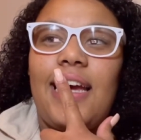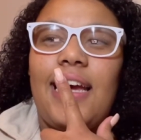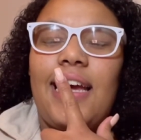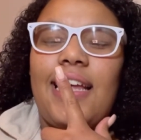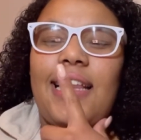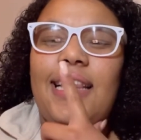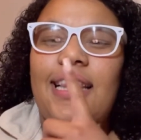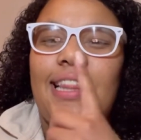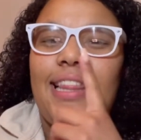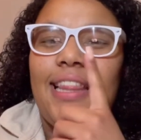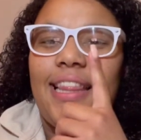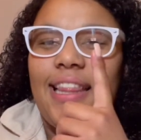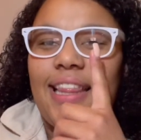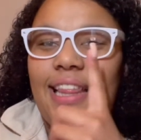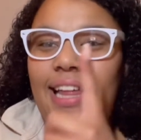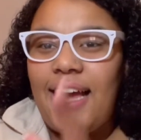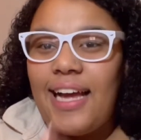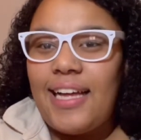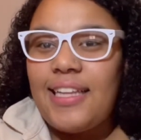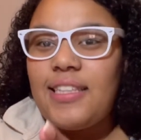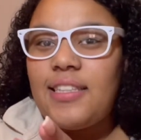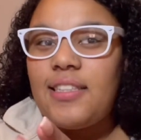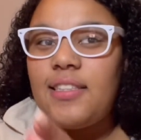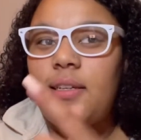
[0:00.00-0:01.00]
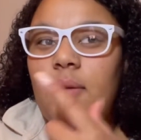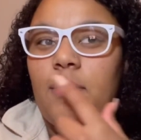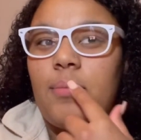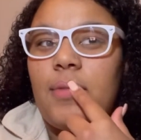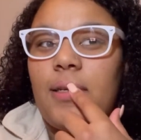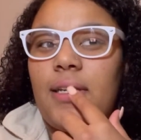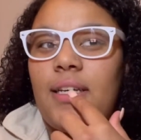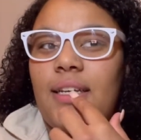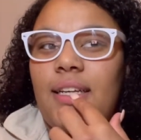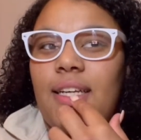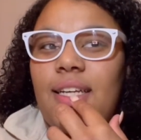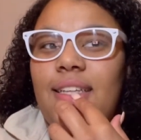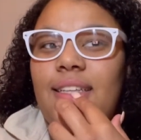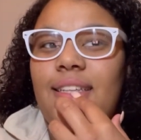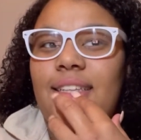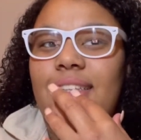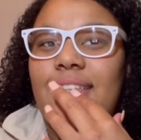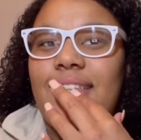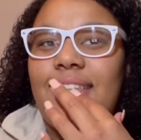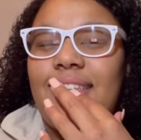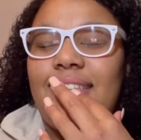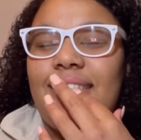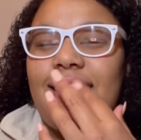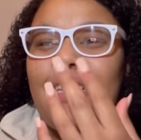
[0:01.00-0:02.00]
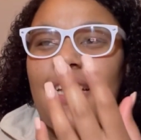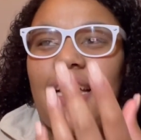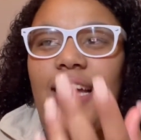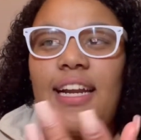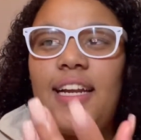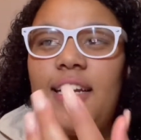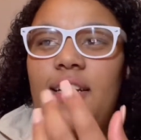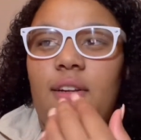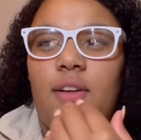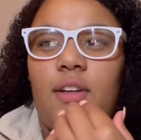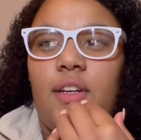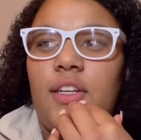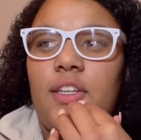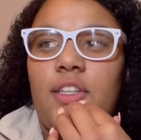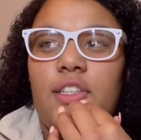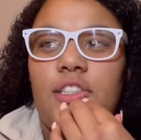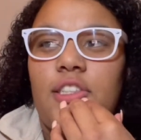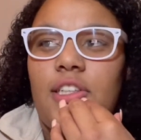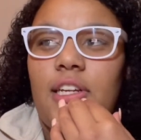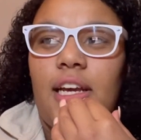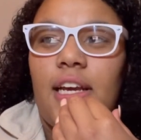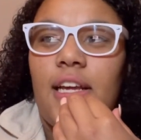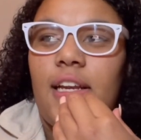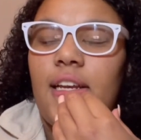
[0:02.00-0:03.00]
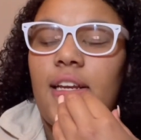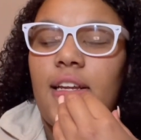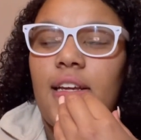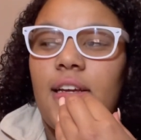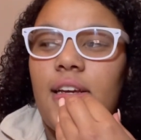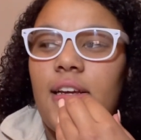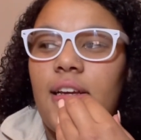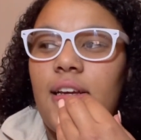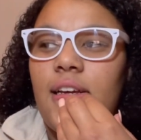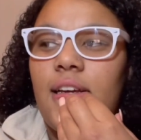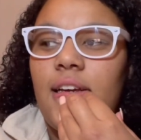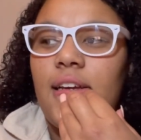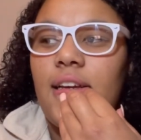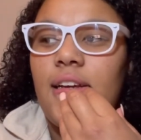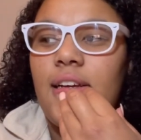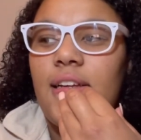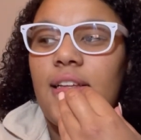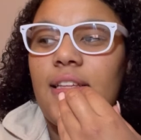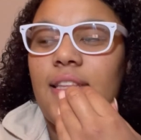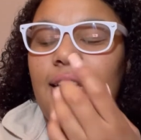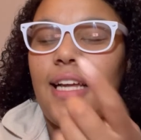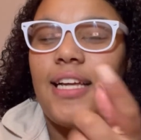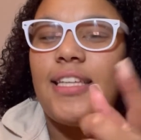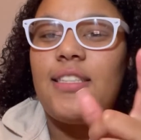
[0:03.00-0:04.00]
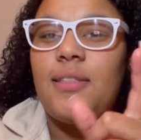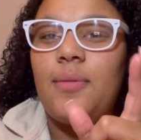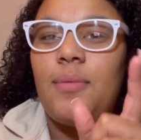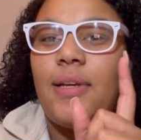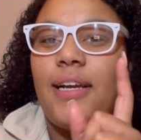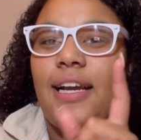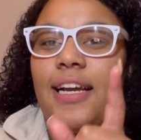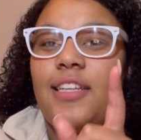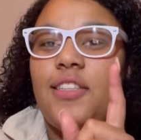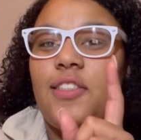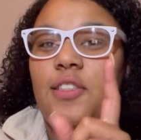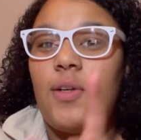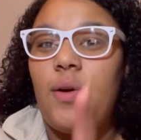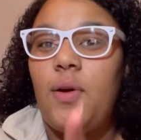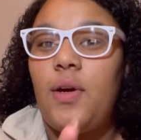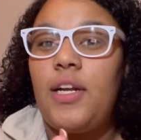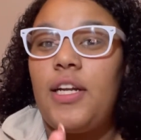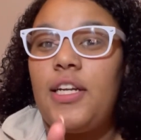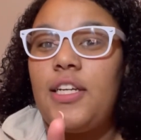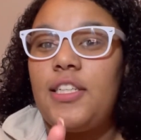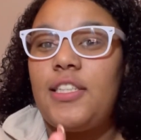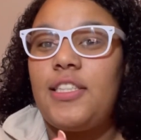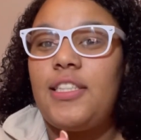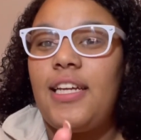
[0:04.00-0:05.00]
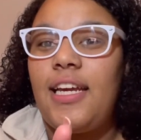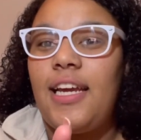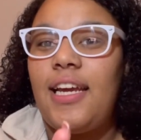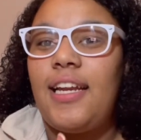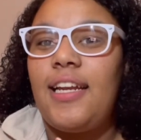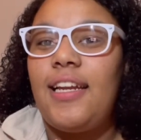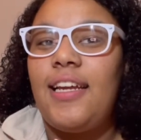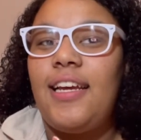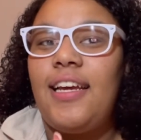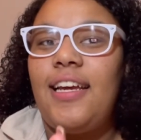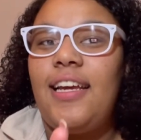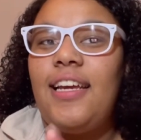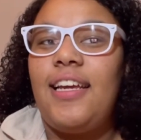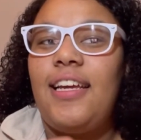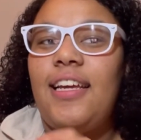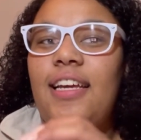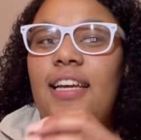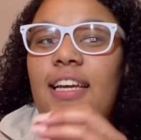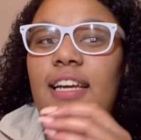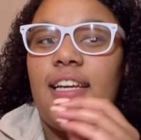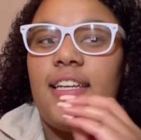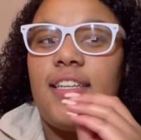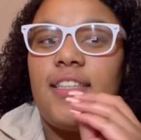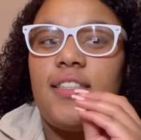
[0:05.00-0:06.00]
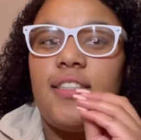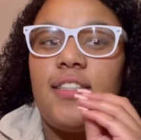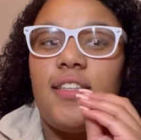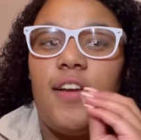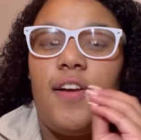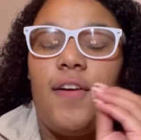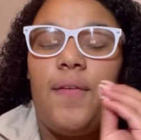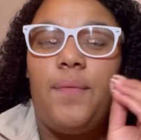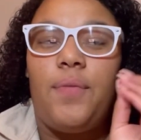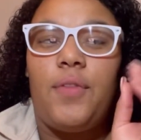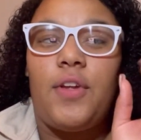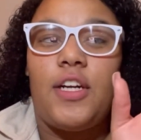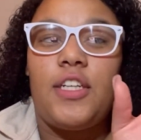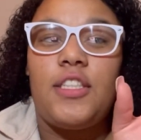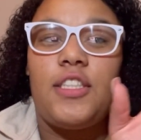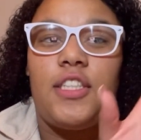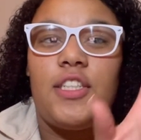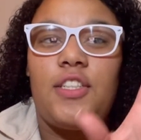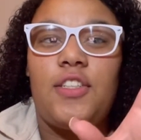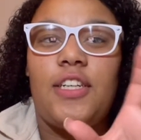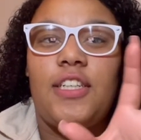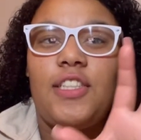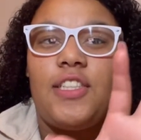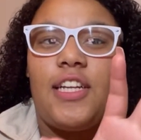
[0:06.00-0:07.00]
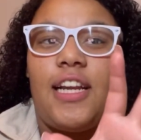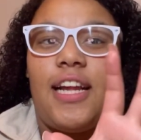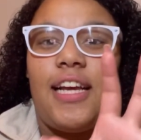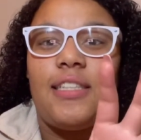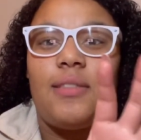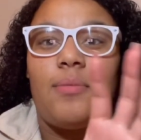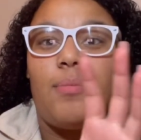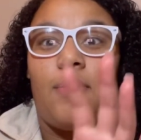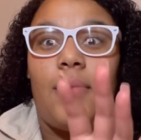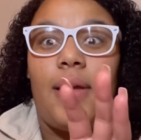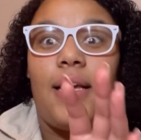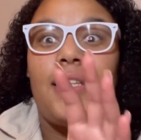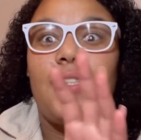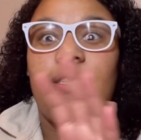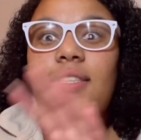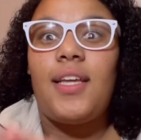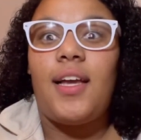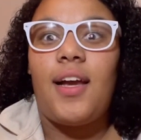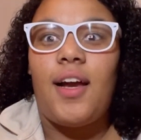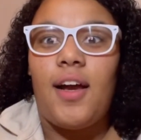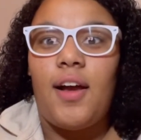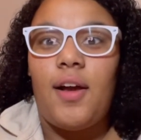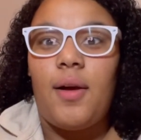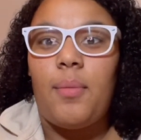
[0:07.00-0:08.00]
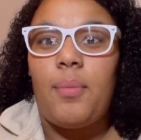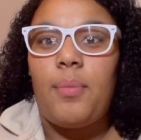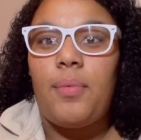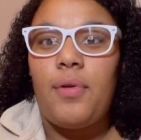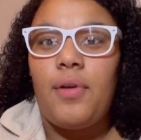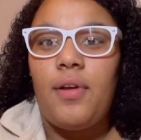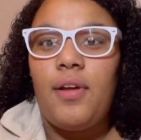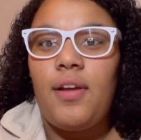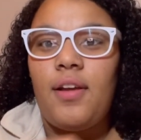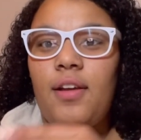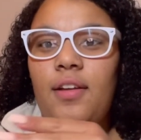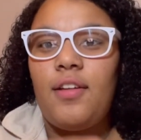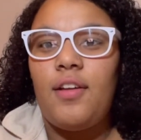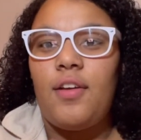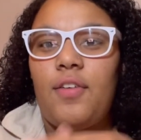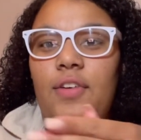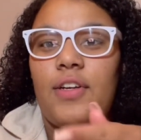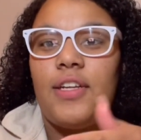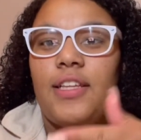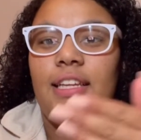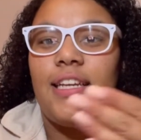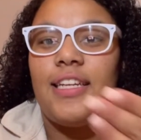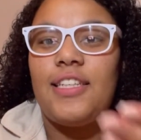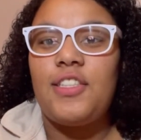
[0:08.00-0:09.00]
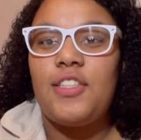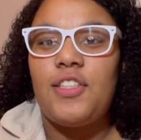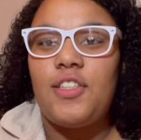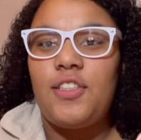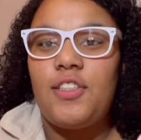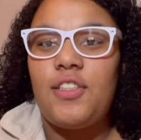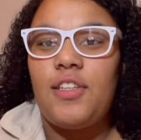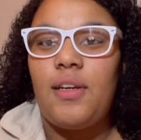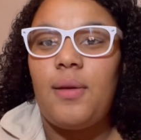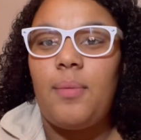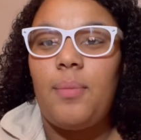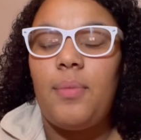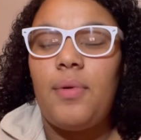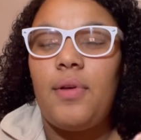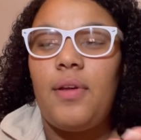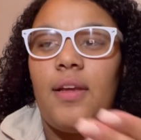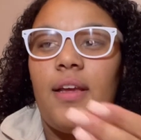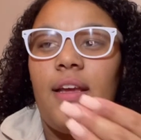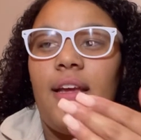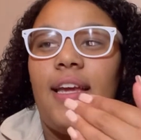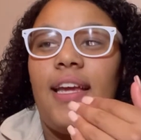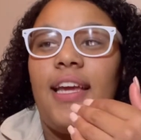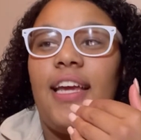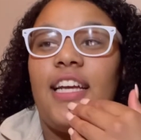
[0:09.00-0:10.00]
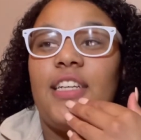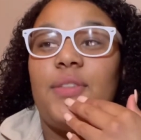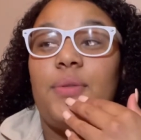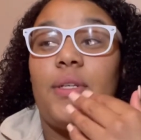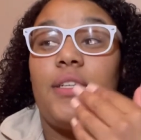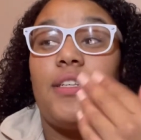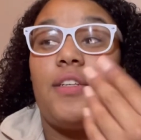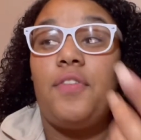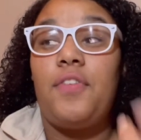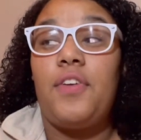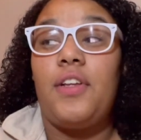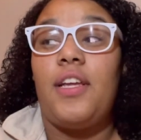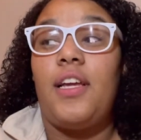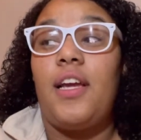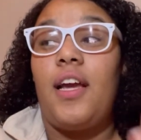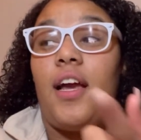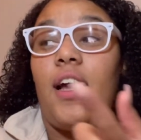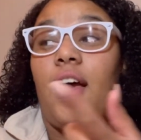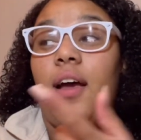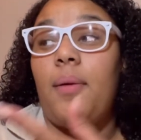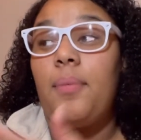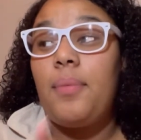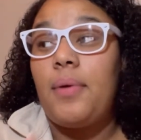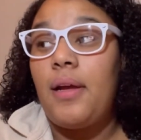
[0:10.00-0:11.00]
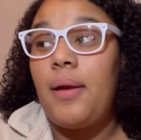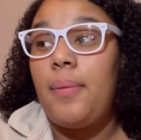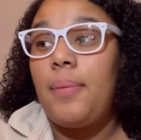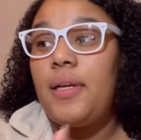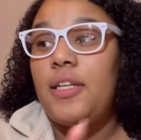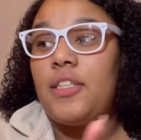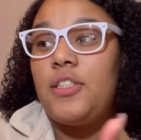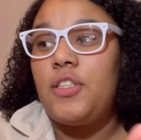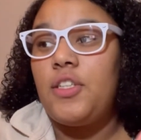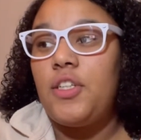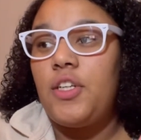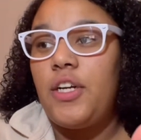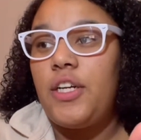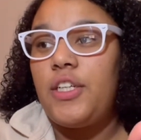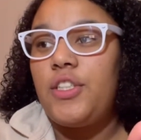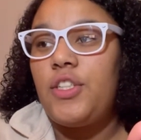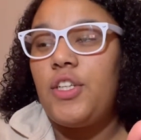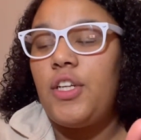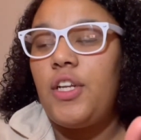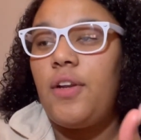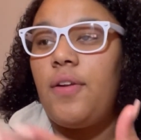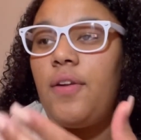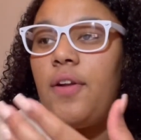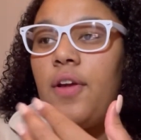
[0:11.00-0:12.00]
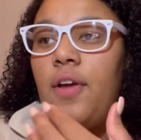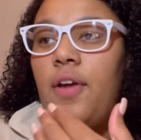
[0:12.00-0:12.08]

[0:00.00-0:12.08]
That's something that I don't understand. That's something I don't understand, is our generation has messed up a relationship, especially for the upcoming generation.